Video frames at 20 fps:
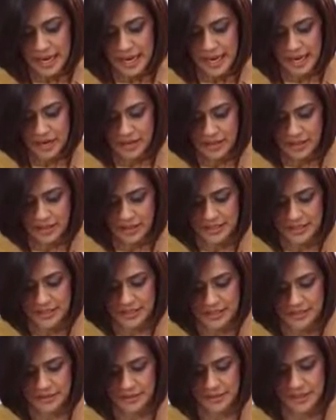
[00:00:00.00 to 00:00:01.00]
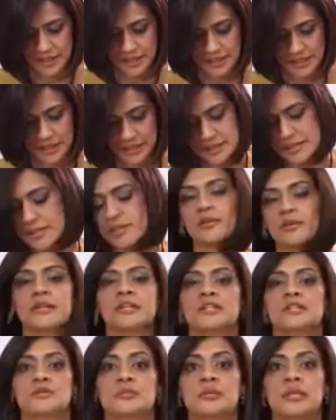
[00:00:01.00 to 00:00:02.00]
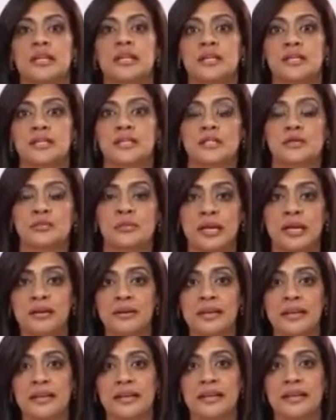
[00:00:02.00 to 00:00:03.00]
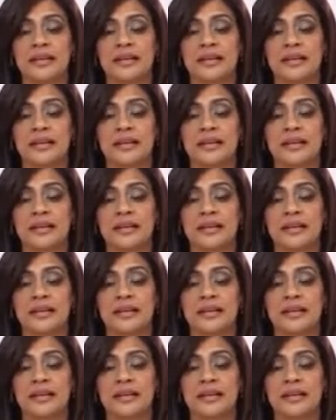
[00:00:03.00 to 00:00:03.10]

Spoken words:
Our next ingredient is going to be turmeric.